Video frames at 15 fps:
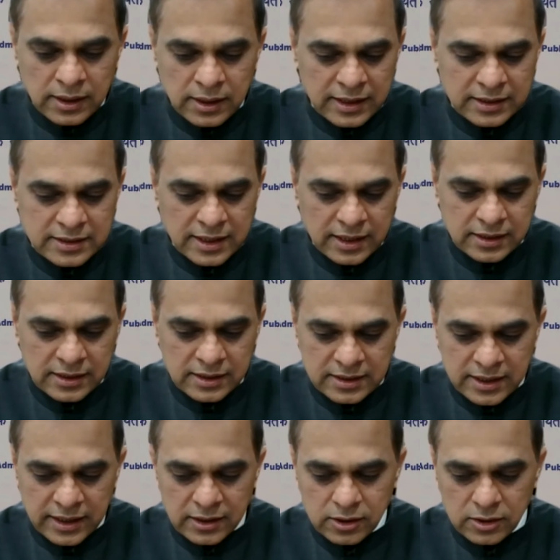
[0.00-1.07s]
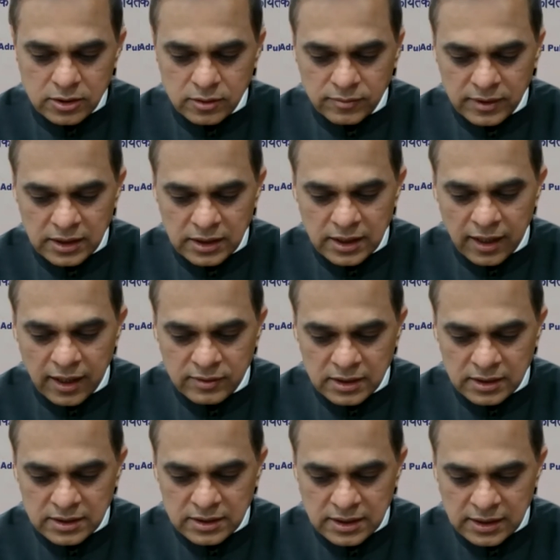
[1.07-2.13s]
is that the status of
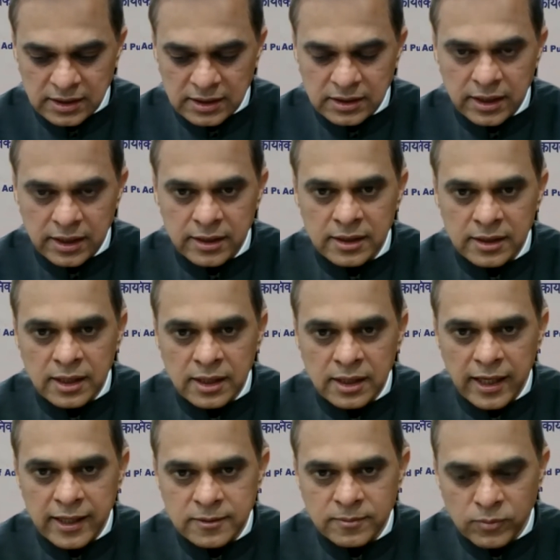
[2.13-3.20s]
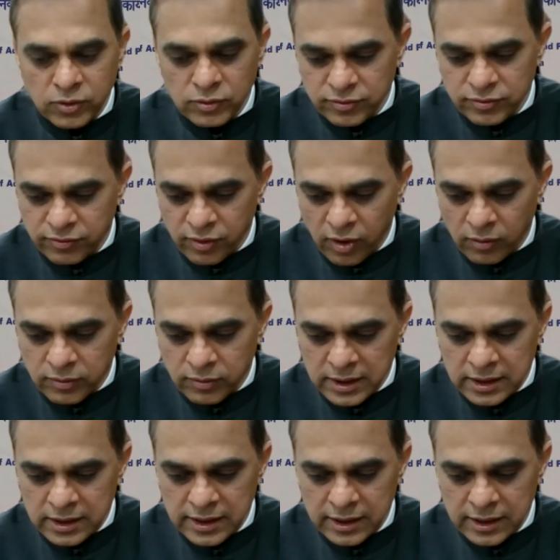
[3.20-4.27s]
e-governance in India has moved
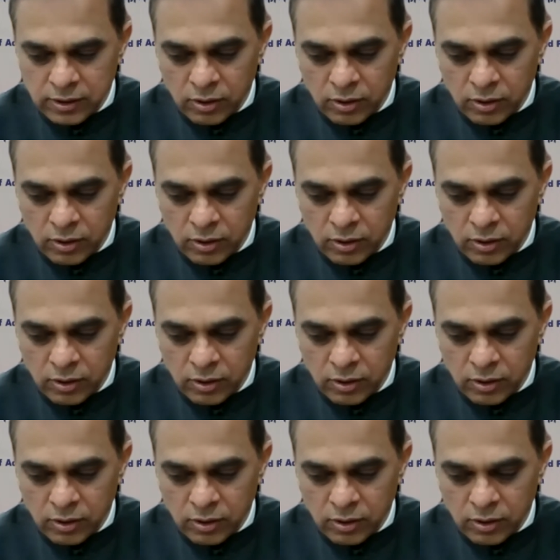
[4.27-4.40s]
forward in